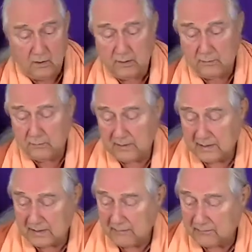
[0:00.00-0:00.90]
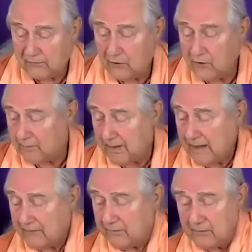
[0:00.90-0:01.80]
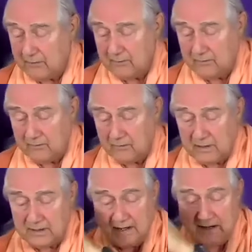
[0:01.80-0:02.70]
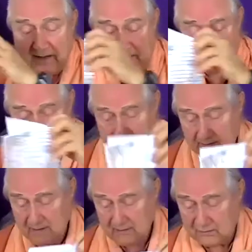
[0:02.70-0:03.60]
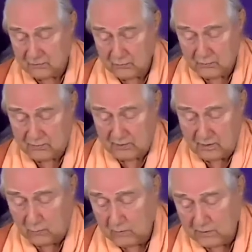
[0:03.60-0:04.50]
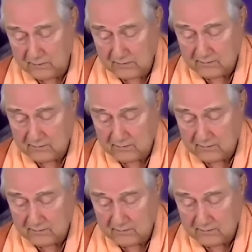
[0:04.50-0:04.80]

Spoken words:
when he kept falling back from attaining the truth that he wanted.